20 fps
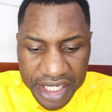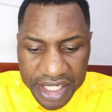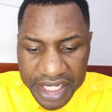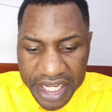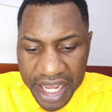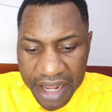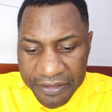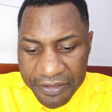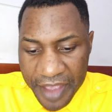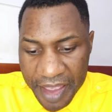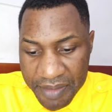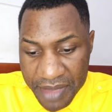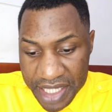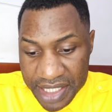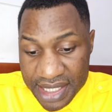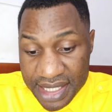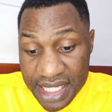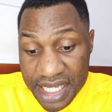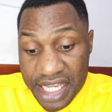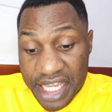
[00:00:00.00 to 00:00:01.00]
They have
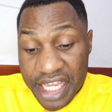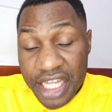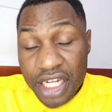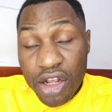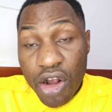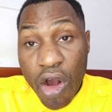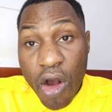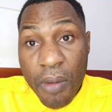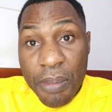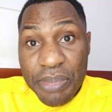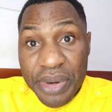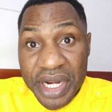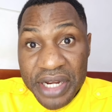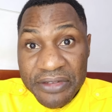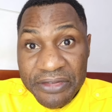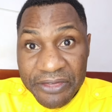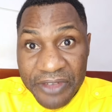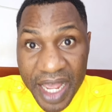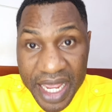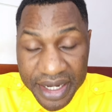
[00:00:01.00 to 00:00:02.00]
MSc in
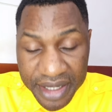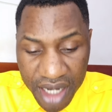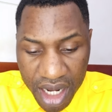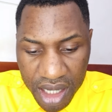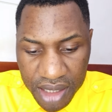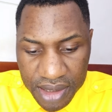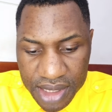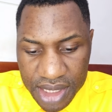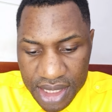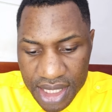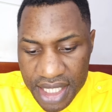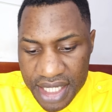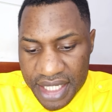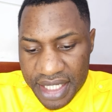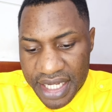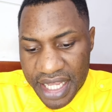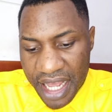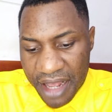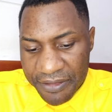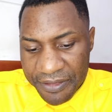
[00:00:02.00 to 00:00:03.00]
Corporate Finance.
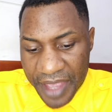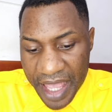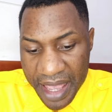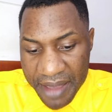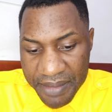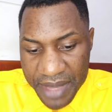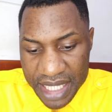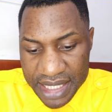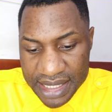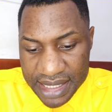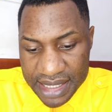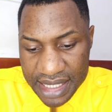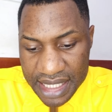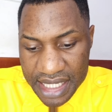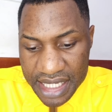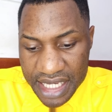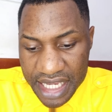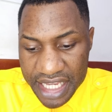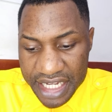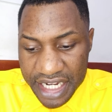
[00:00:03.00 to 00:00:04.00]
They have
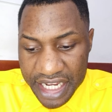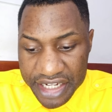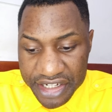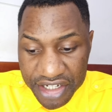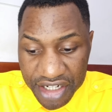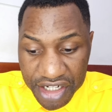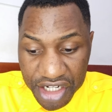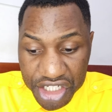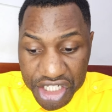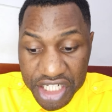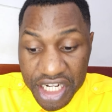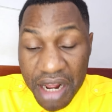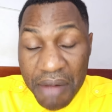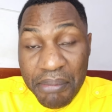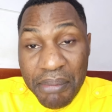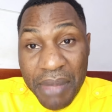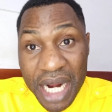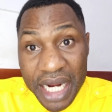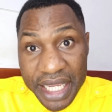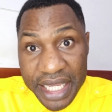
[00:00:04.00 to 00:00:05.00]
MSc in International
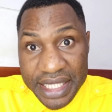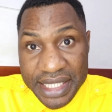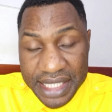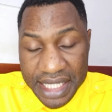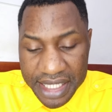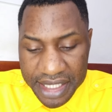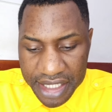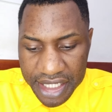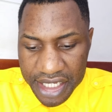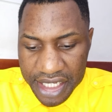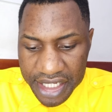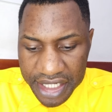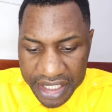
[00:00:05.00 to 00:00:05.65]
Marketing.